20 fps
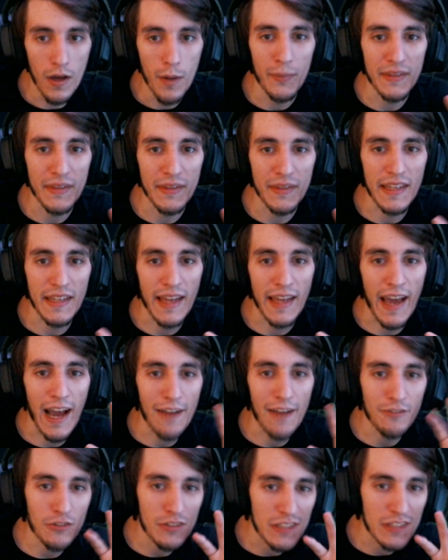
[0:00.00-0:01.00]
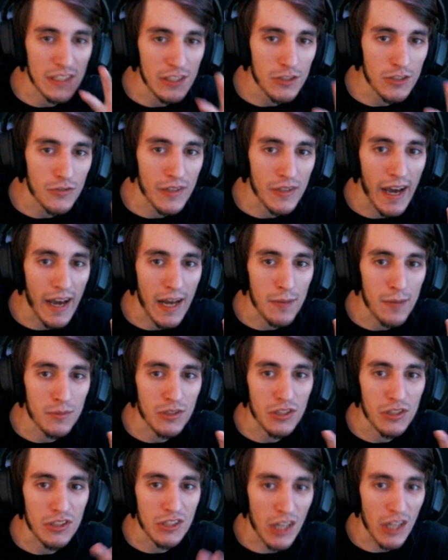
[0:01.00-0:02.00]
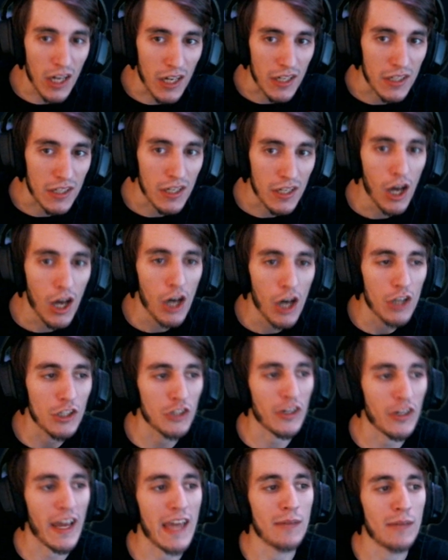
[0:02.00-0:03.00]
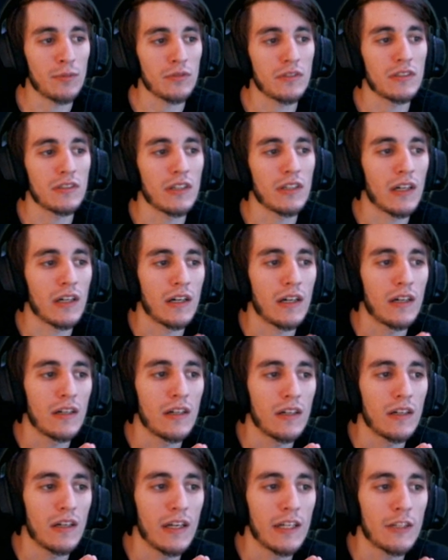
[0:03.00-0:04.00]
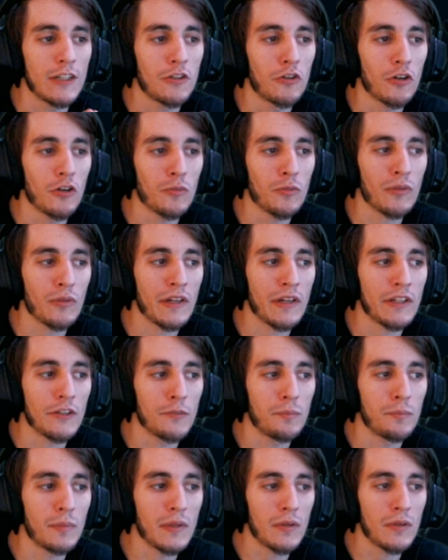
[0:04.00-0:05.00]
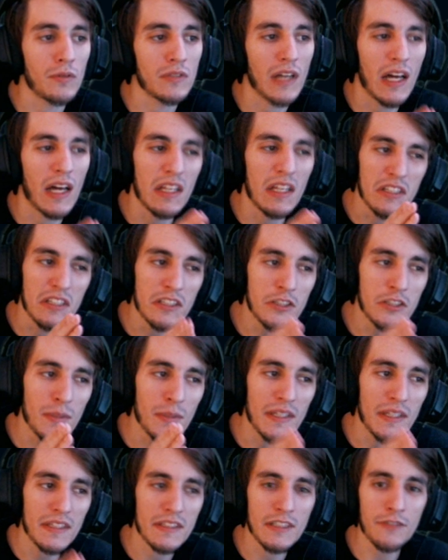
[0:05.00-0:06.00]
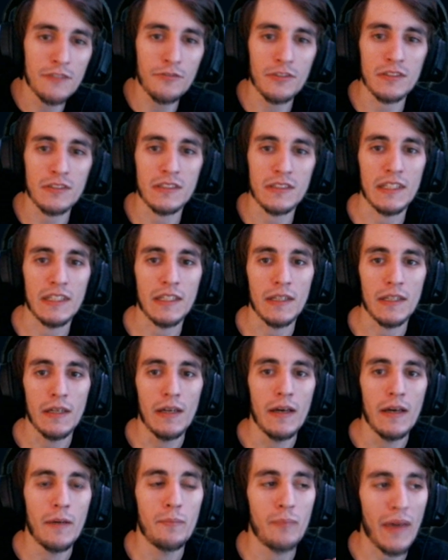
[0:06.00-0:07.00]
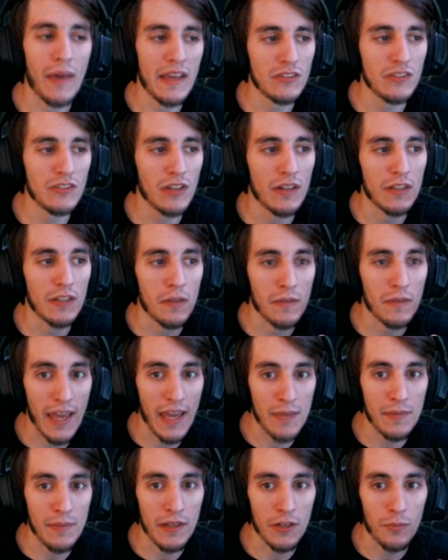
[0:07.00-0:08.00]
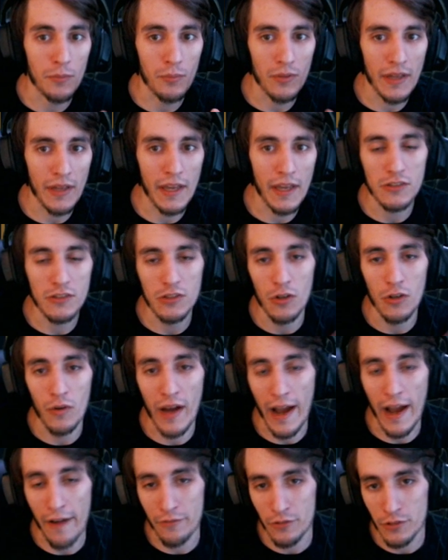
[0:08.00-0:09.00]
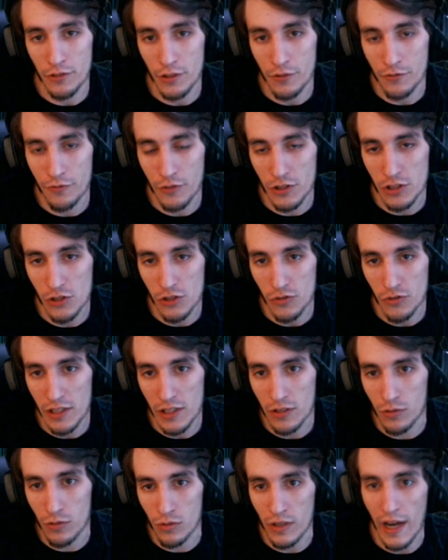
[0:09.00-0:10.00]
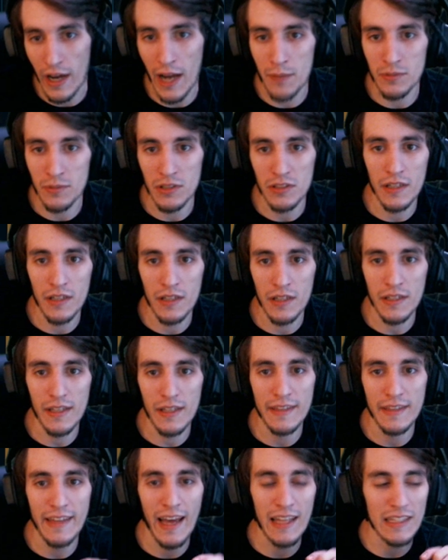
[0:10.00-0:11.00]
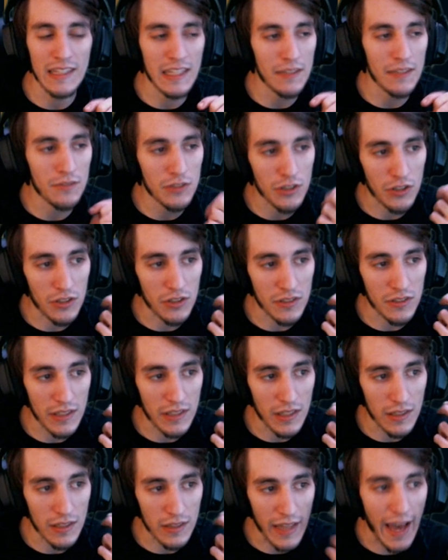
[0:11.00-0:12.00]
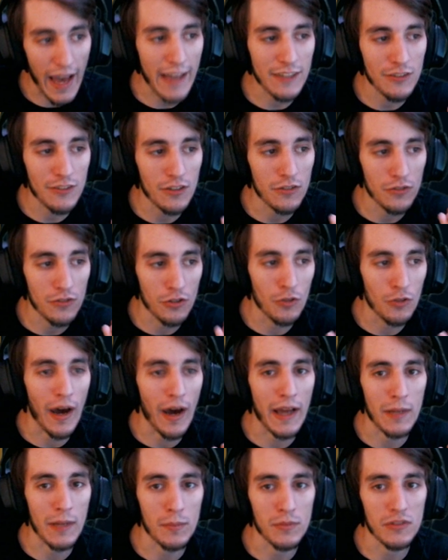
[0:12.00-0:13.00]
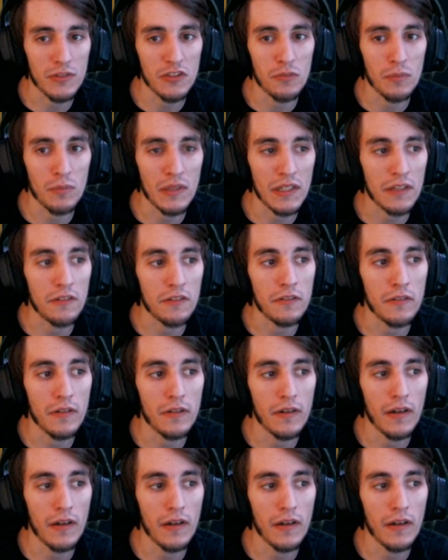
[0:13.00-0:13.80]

But then after these 3 items are done, you're able to incorporate your build a little bit differently based on the game that you're playing. So after your first 3 core items are done, that leaves your last 2 items to be